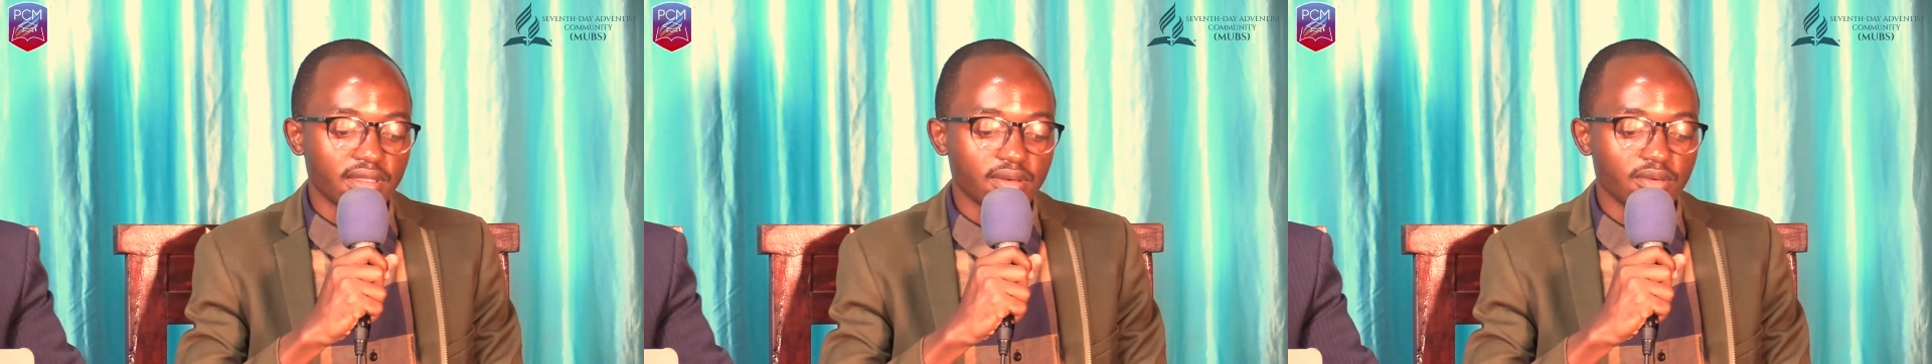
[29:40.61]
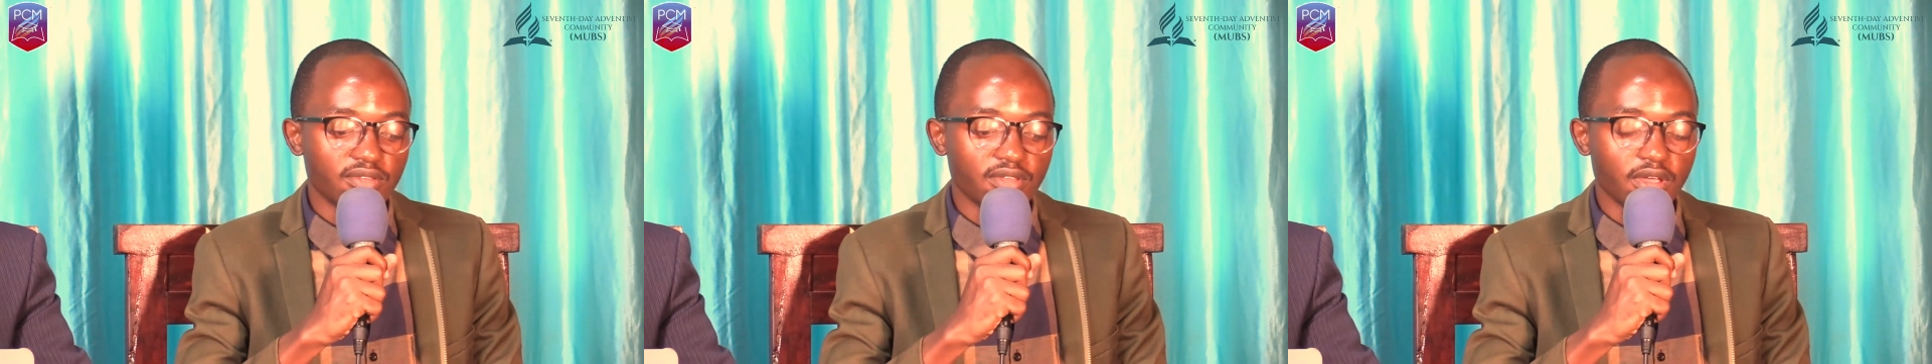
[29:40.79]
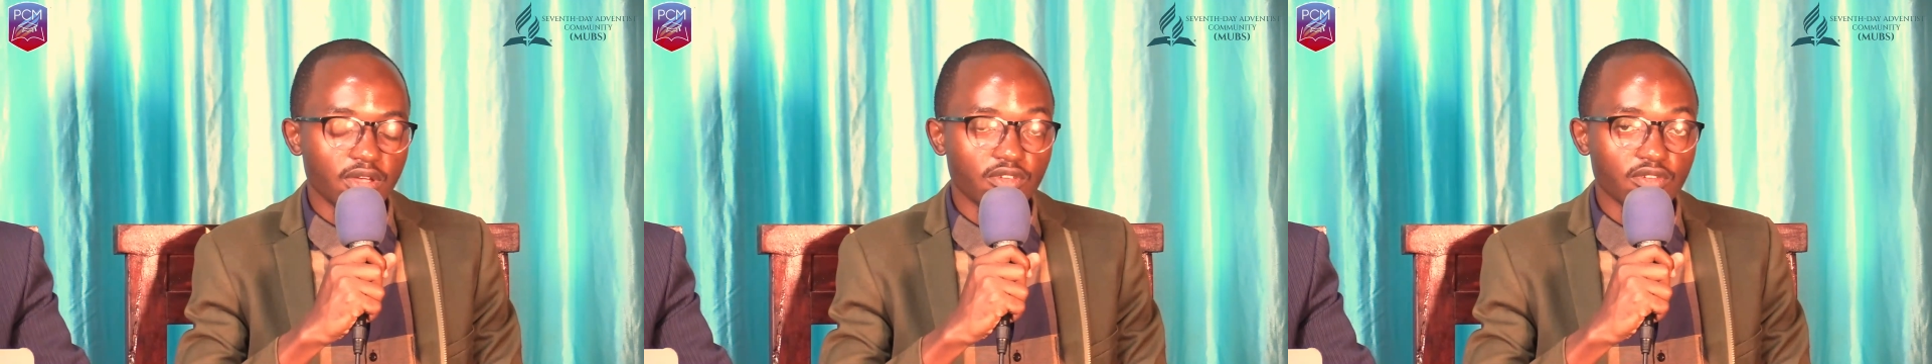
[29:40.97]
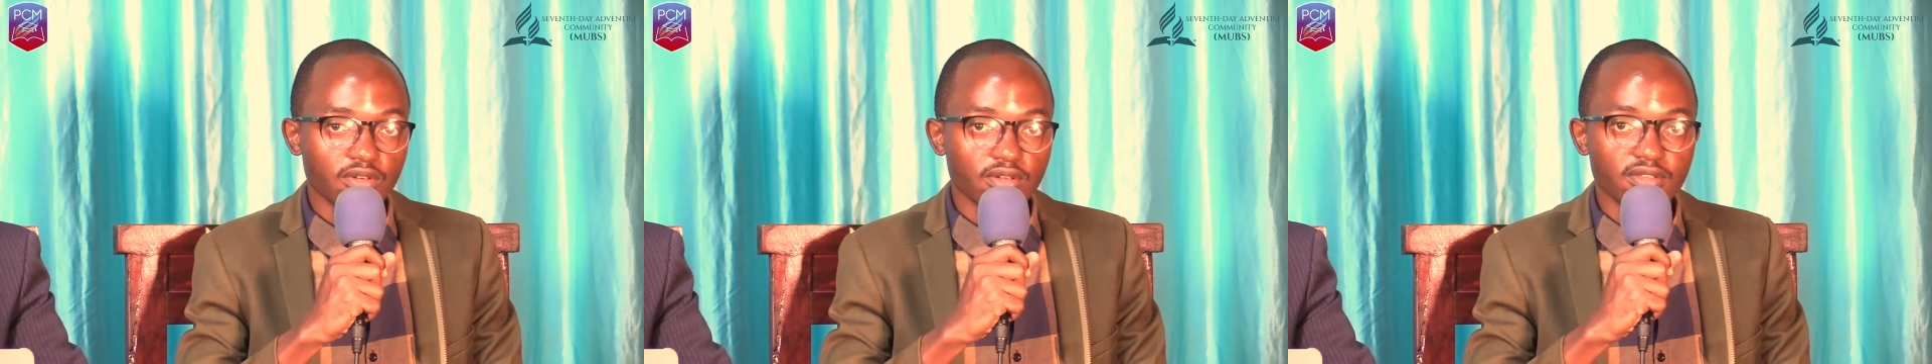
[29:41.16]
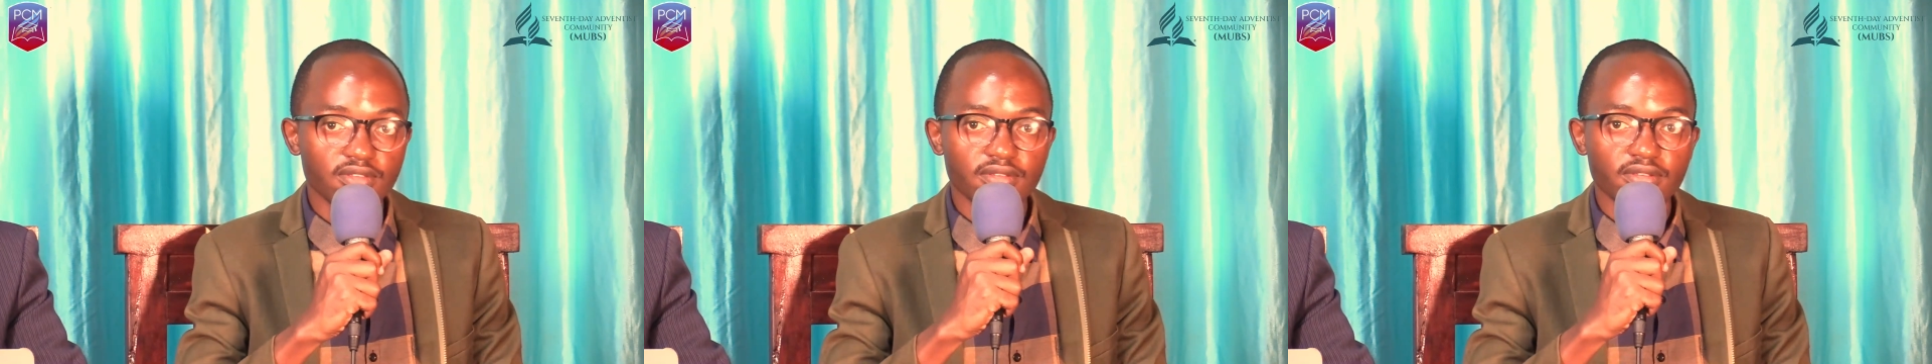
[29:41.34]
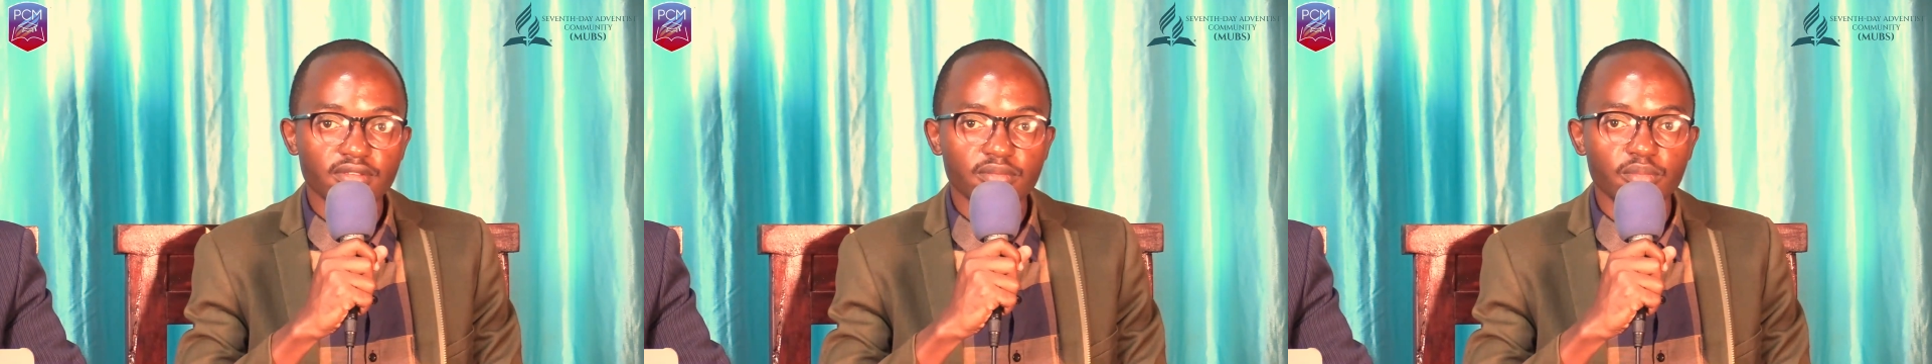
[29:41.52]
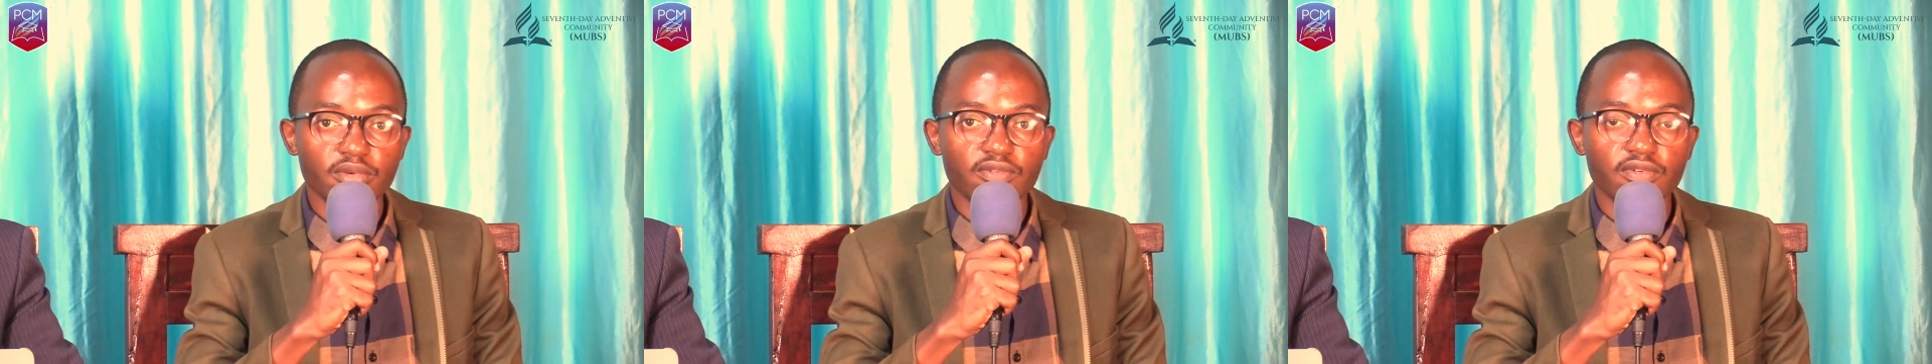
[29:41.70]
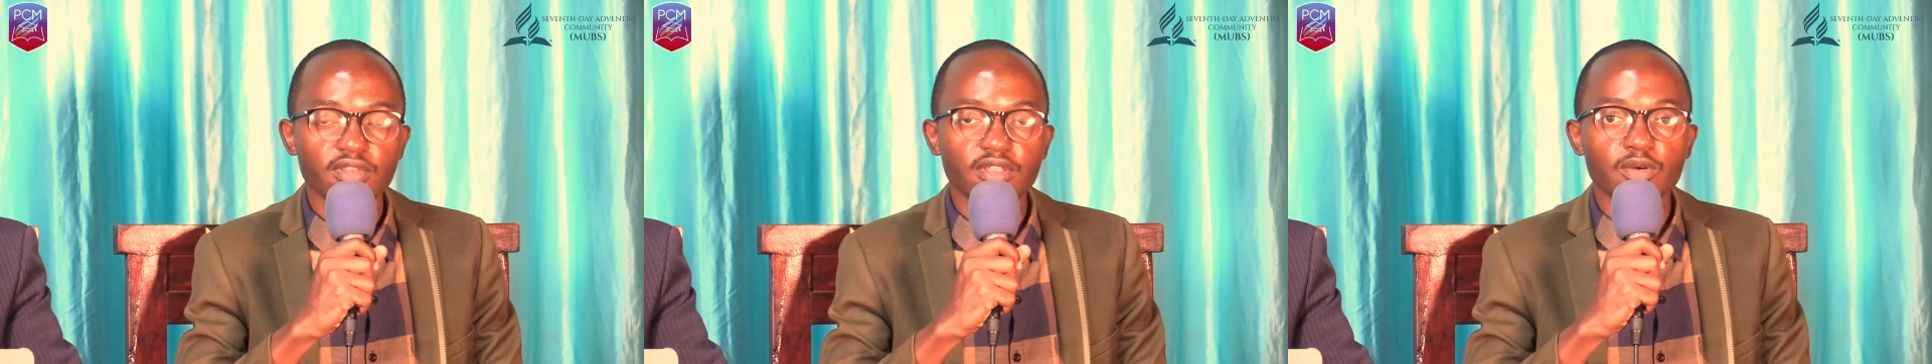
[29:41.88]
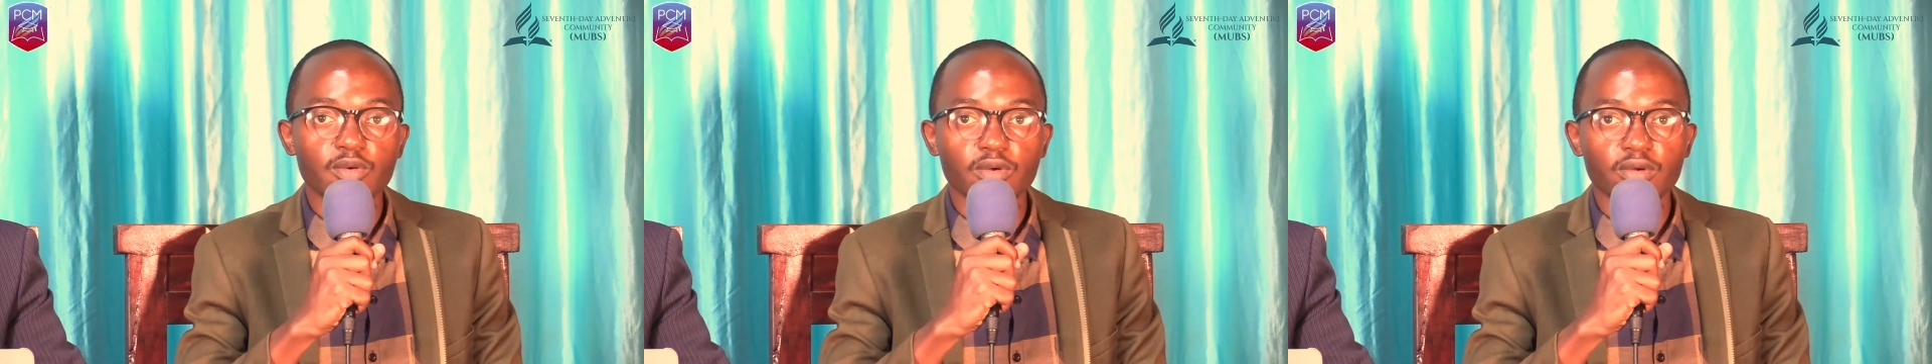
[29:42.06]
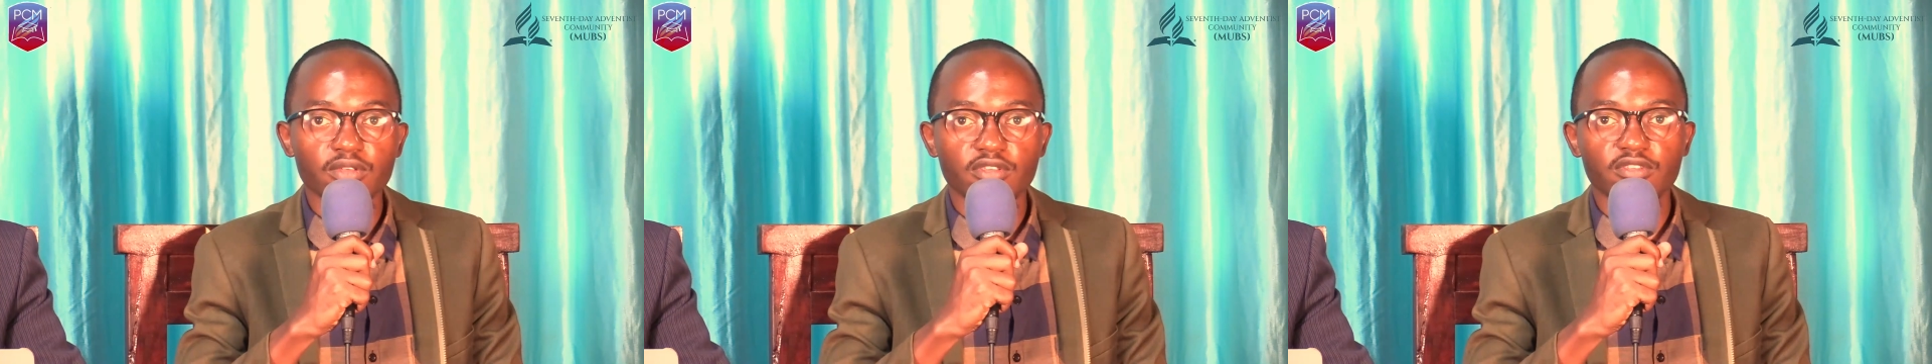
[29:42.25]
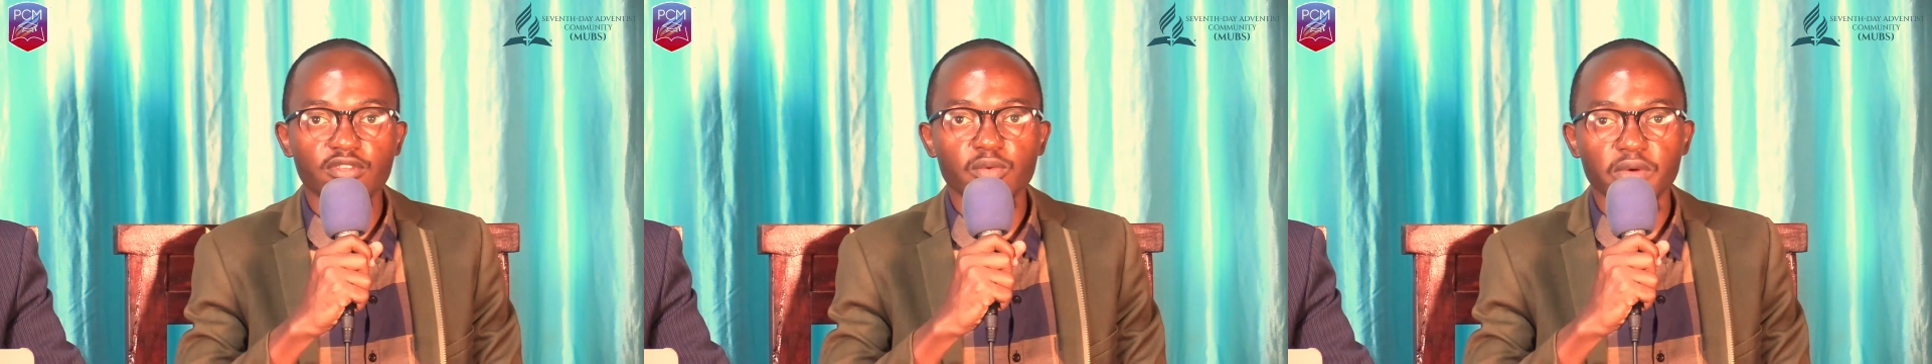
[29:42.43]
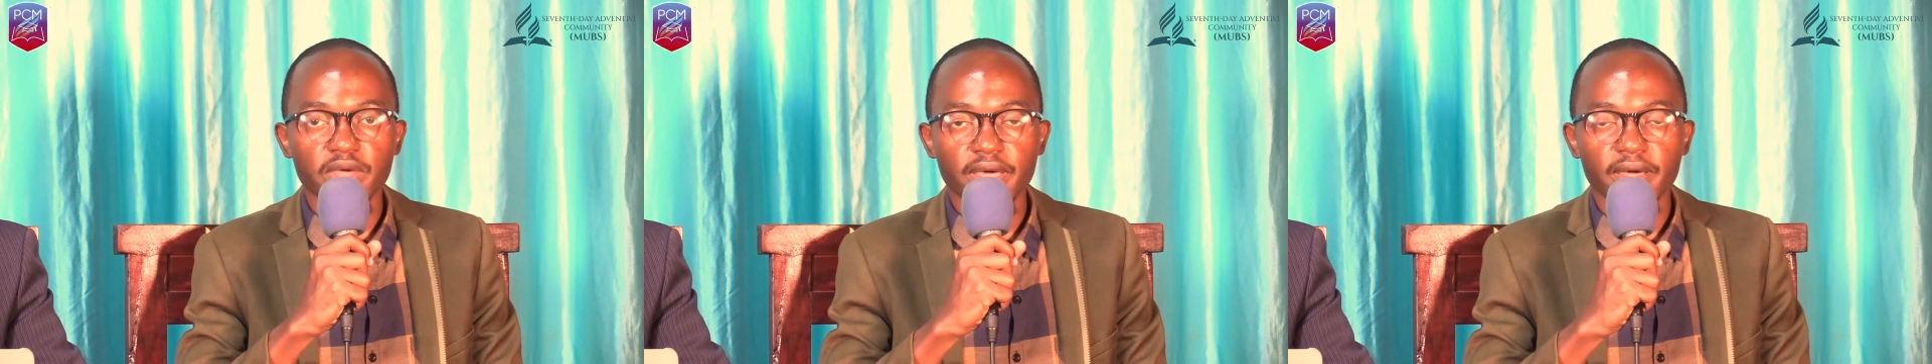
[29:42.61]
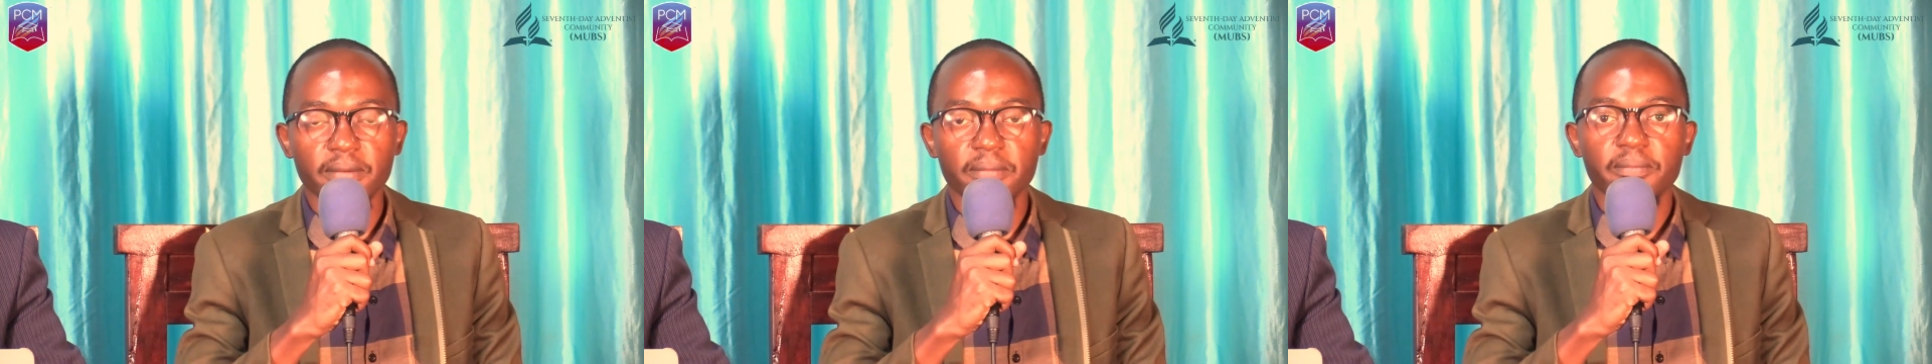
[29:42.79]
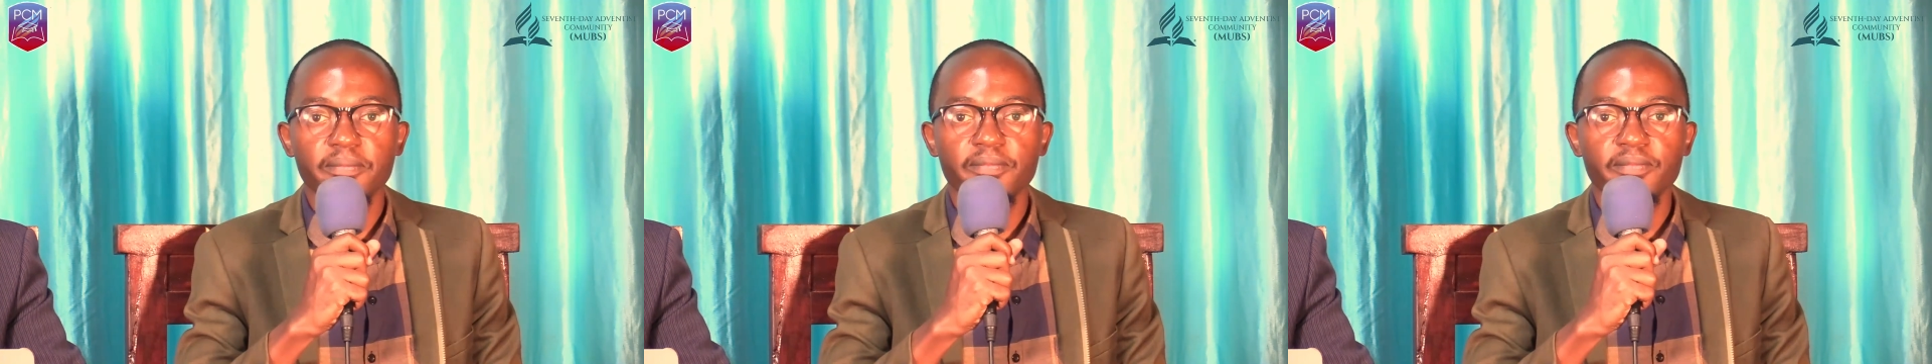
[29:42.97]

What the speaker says: resurrections before the cross were.